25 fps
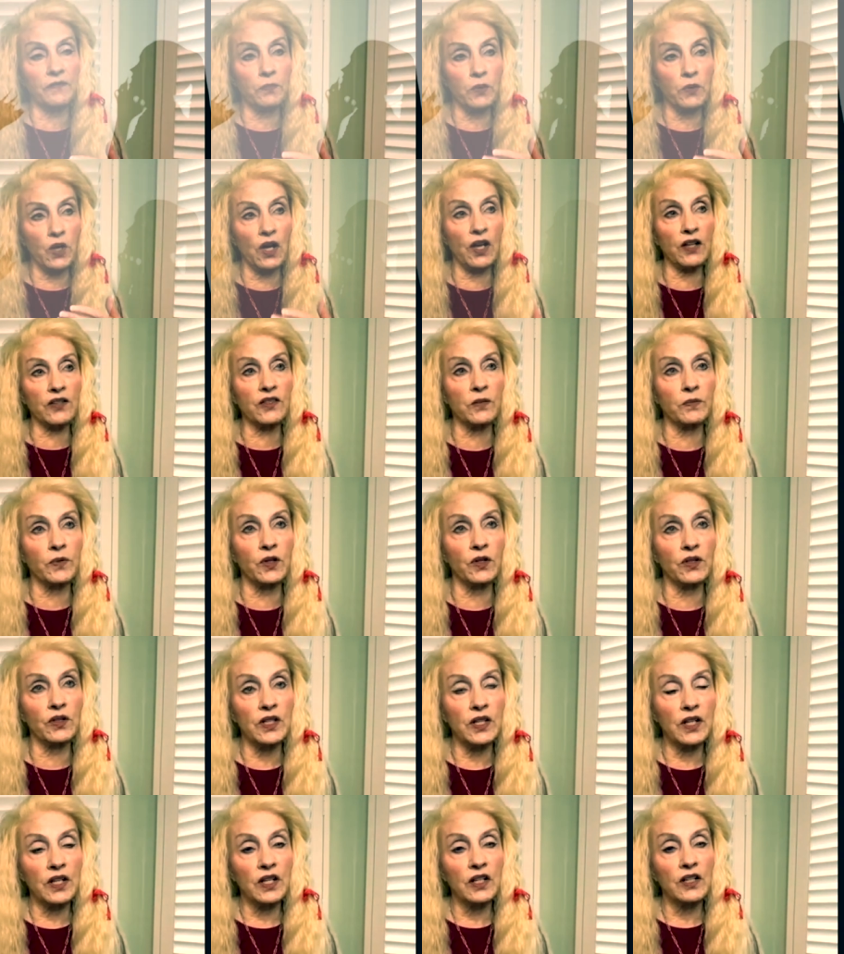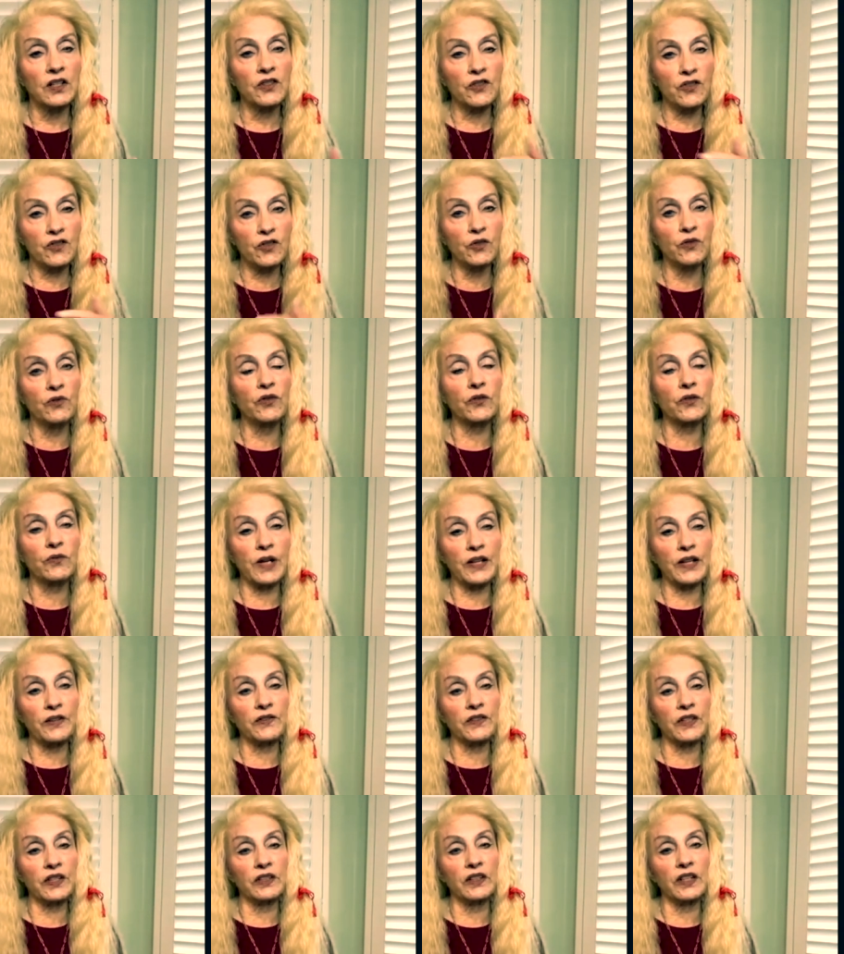possible, sooner rather
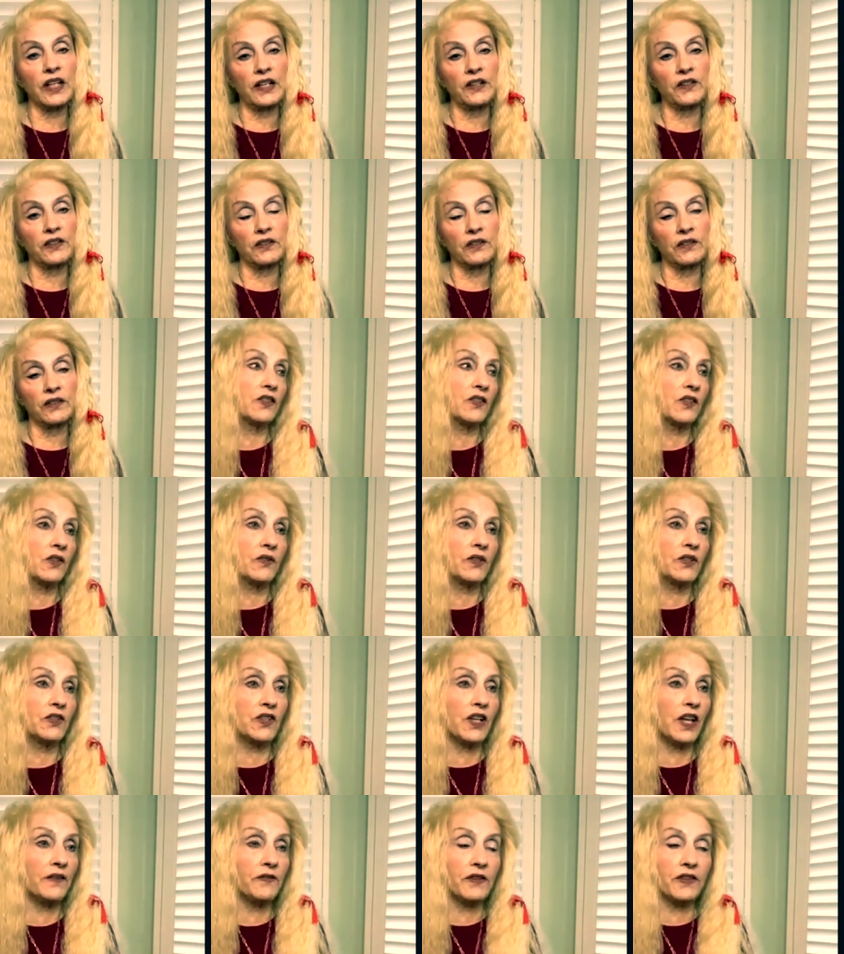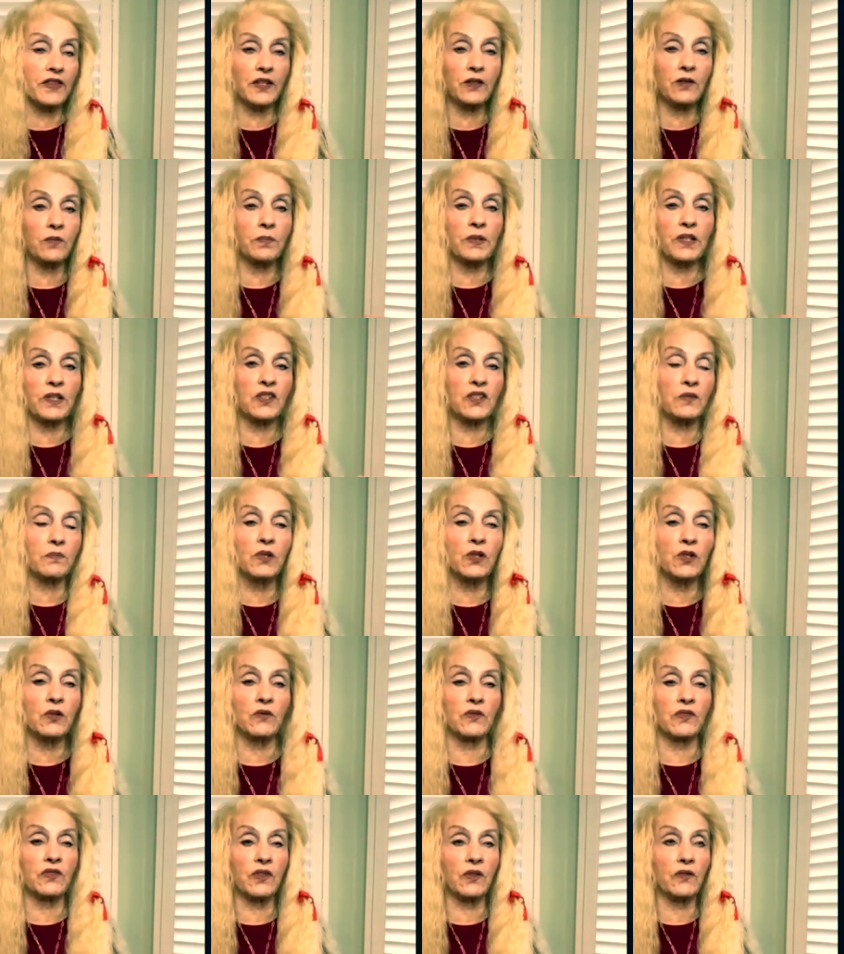than later, so that everything will be
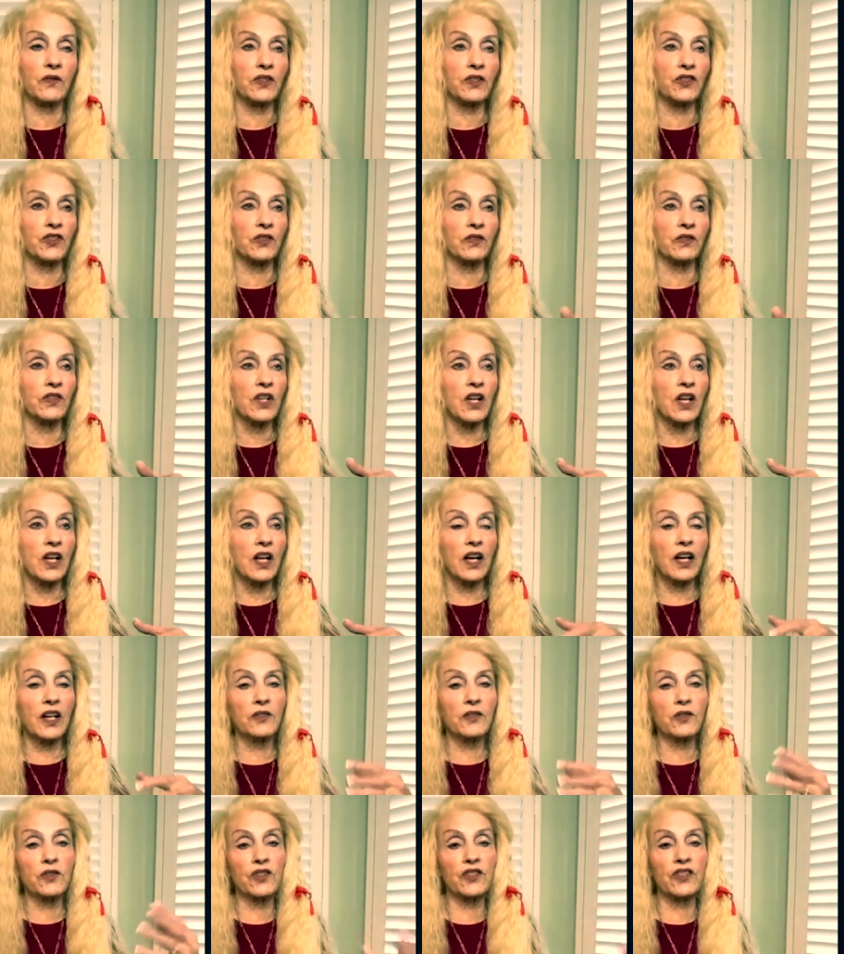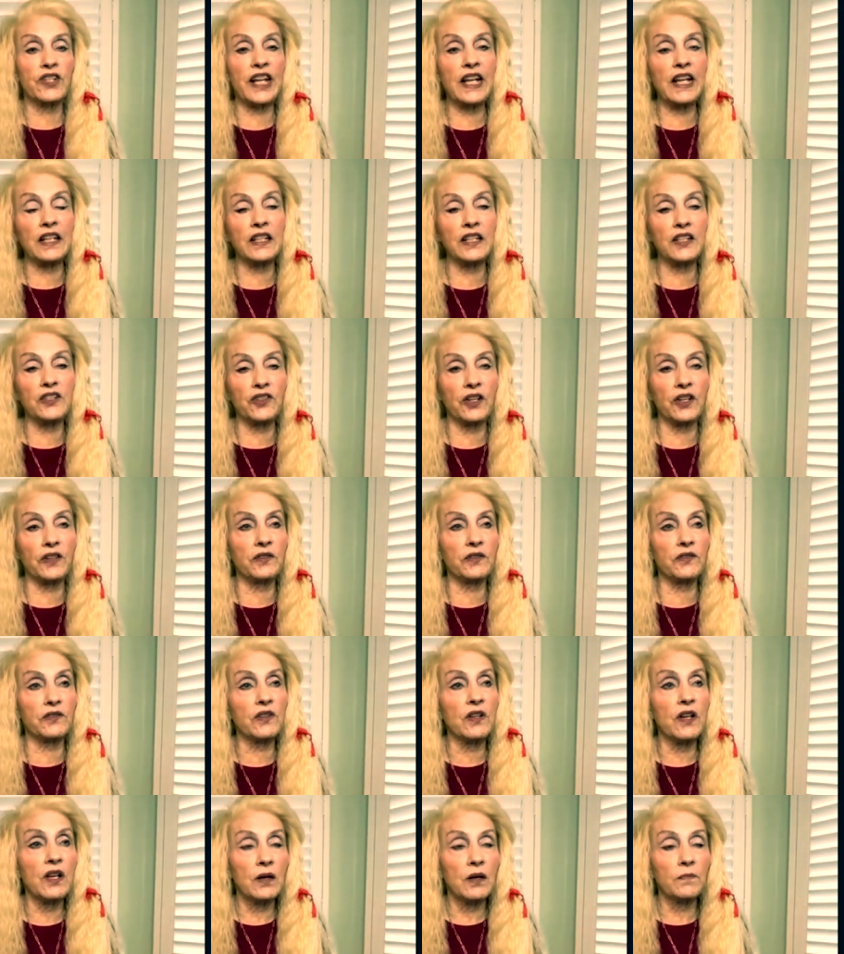smooth, so that you'll understand each
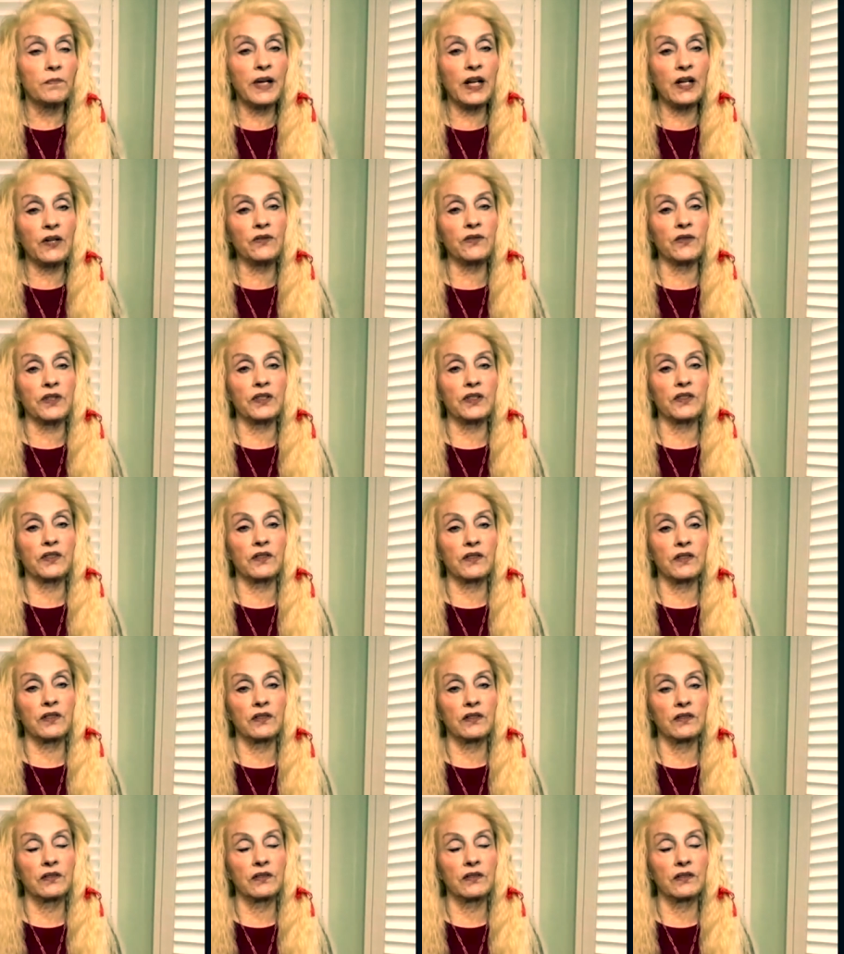other's boundaries.